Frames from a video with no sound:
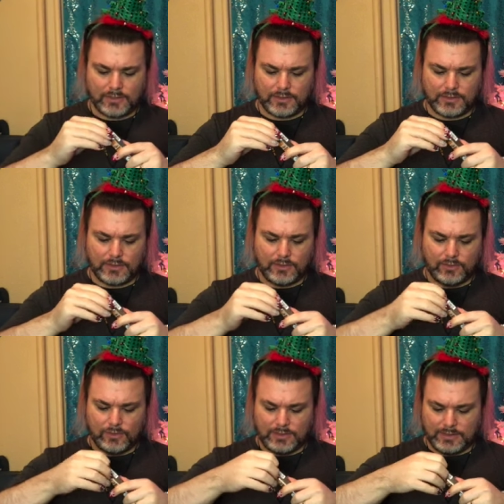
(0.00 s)

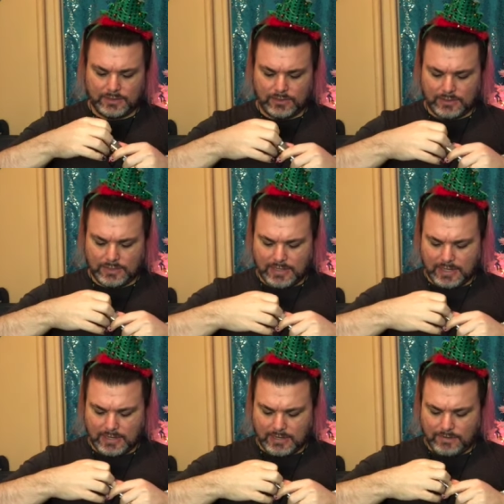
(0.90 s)
so this is good to
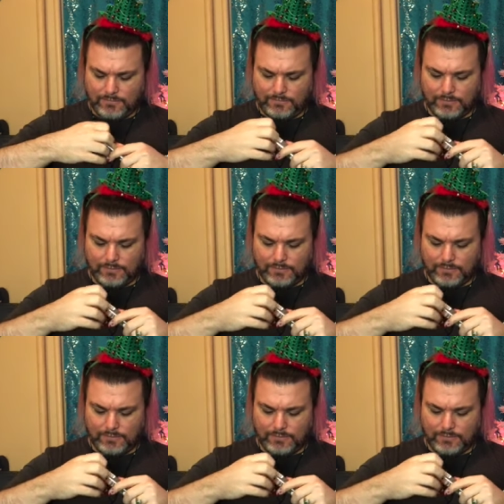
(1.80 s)
have.